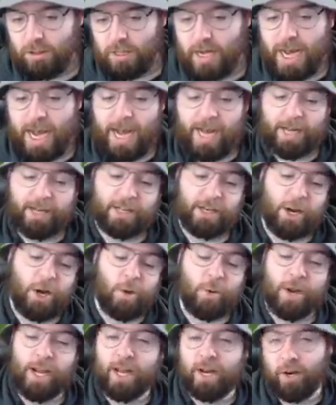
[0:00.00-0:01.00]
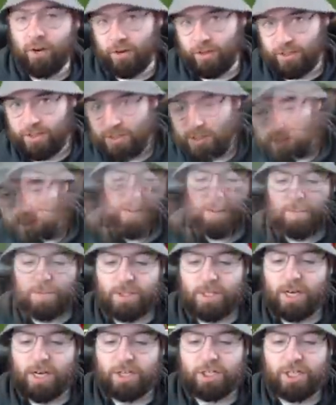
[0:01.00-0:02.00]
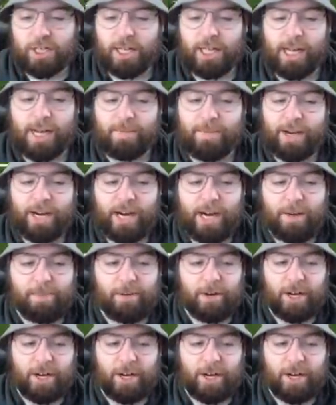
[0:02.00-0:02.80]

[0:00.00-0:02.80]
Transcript: Ah, no, we are not. I'm just going to chill out, man.